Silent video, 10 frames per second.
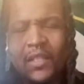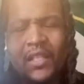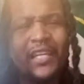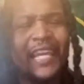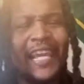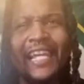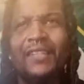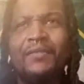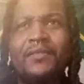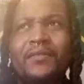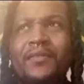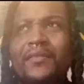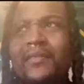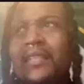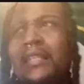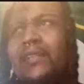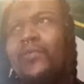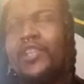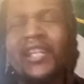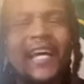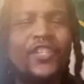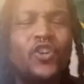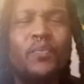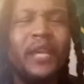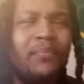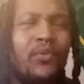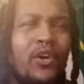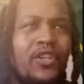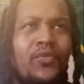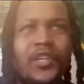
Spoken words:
Again, when you got 2 people on you,